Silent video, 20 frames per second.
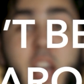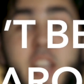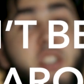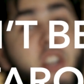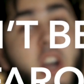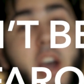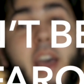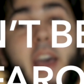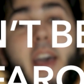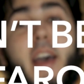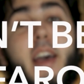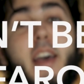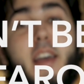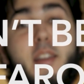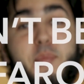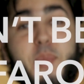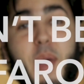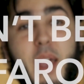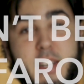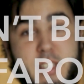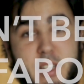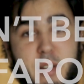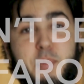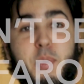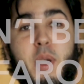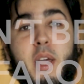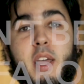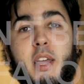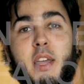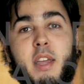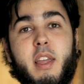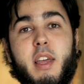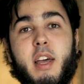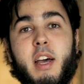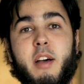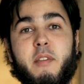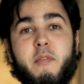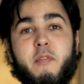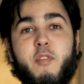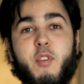actually, I had backed up my
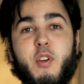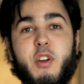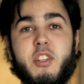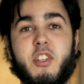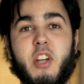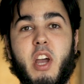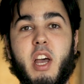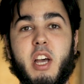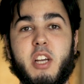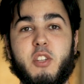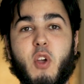footage.